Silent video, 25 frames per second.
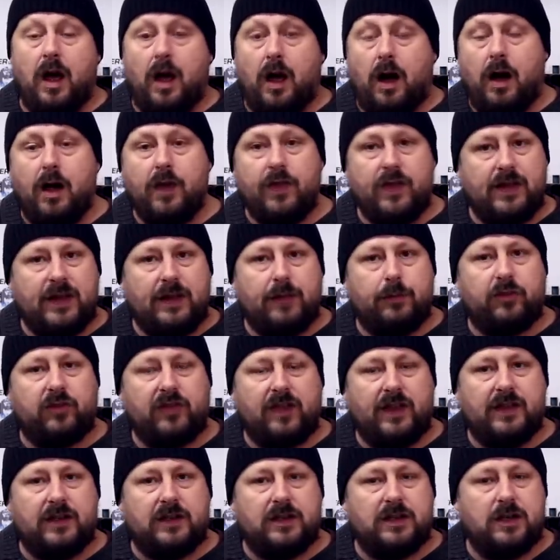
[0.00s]
I think that was
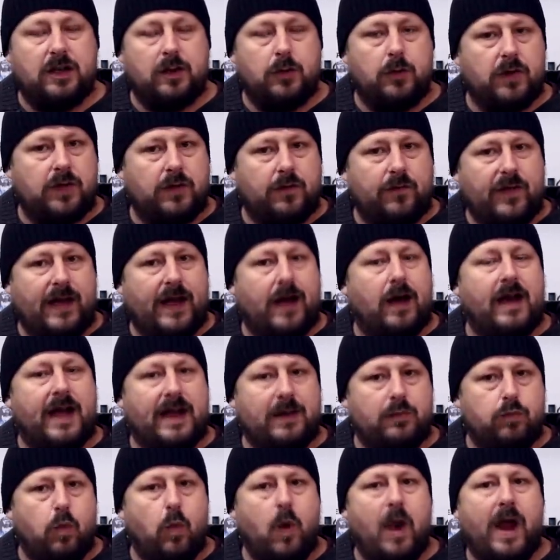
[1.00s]
something to do with the fact I
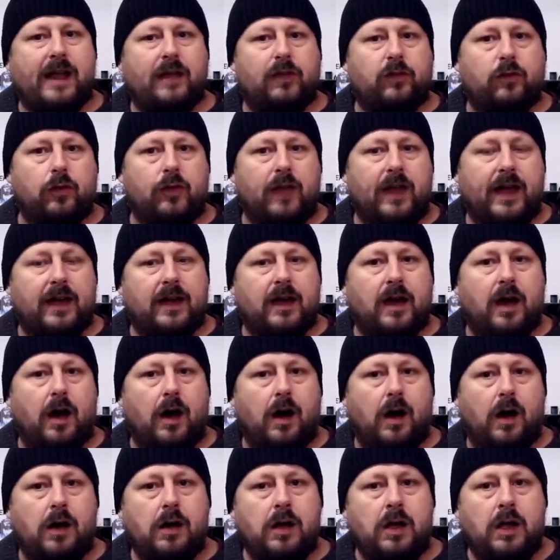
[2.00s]
had wax on that
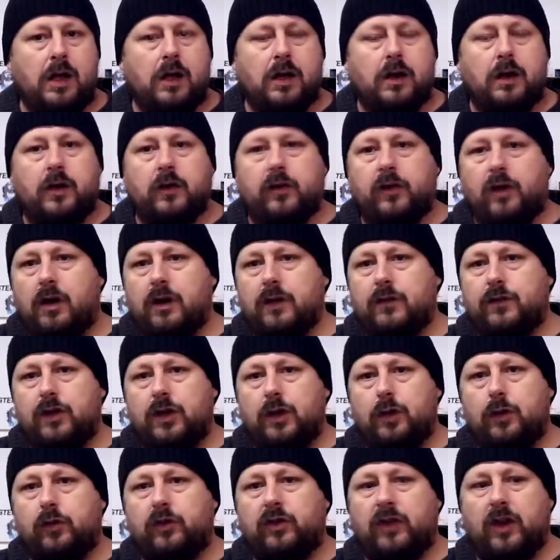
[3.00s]
car, because I've
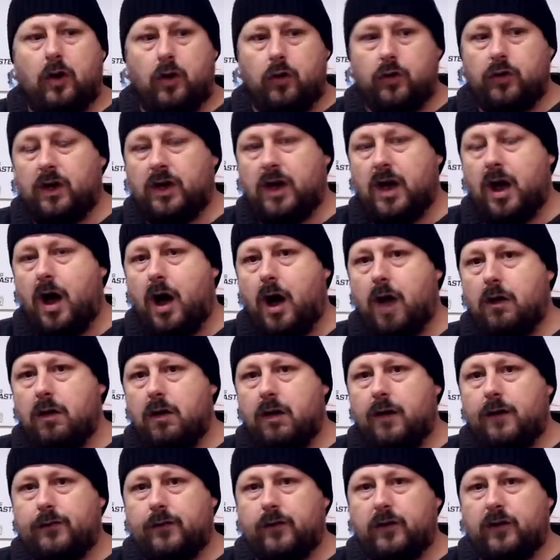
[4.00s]
used it on the car
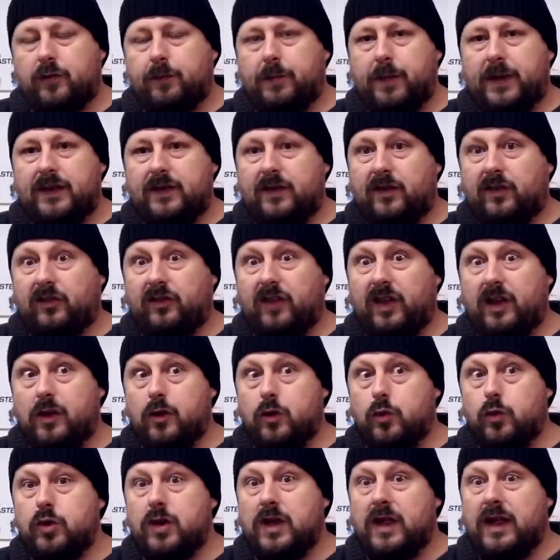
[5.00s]
after it's been
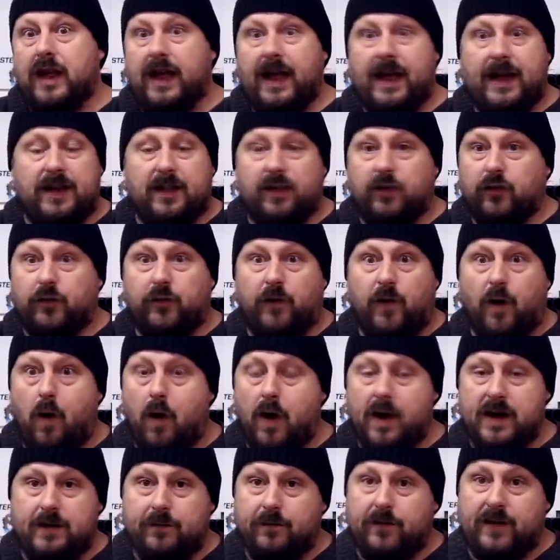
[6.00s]
sealed and it's
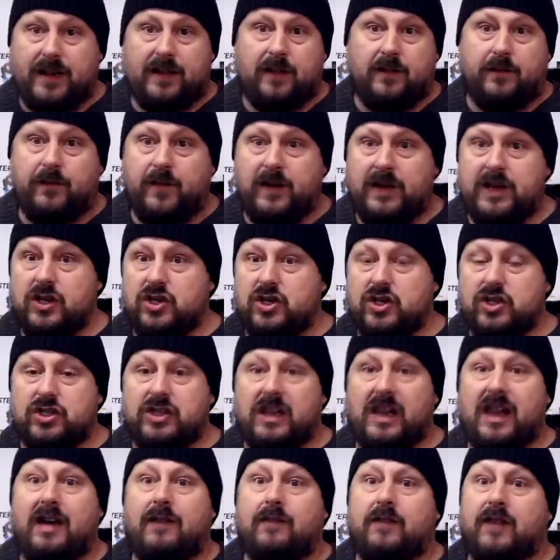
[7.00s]
fine. In fact, the finish is
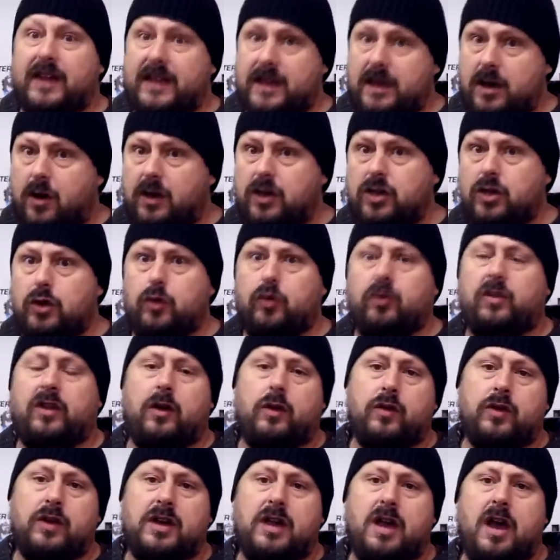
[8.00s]
lovely, and I used it
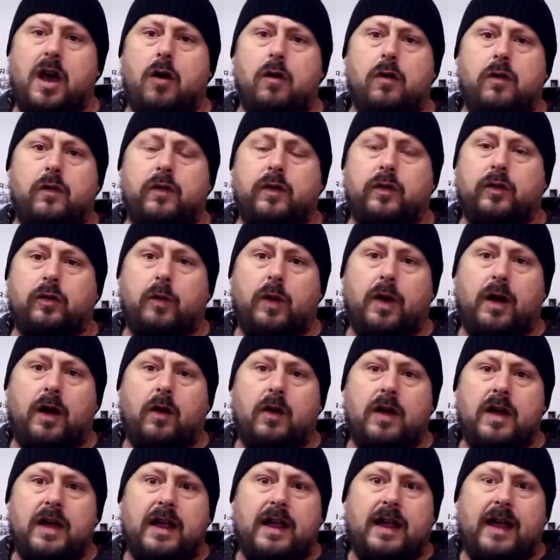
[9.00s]
on the Golf as
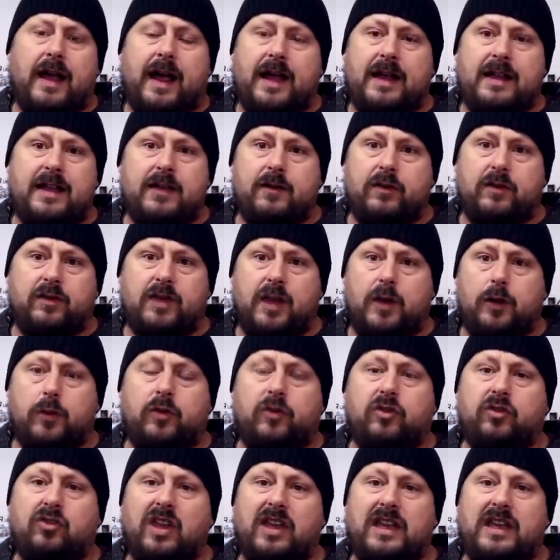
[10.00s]
well, and there is no
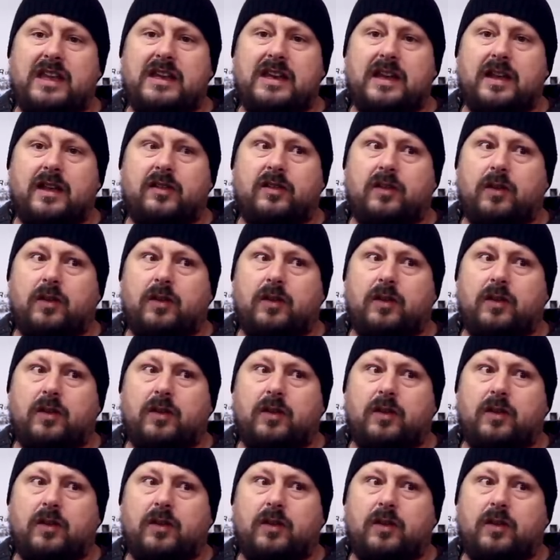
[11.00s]
stickiness.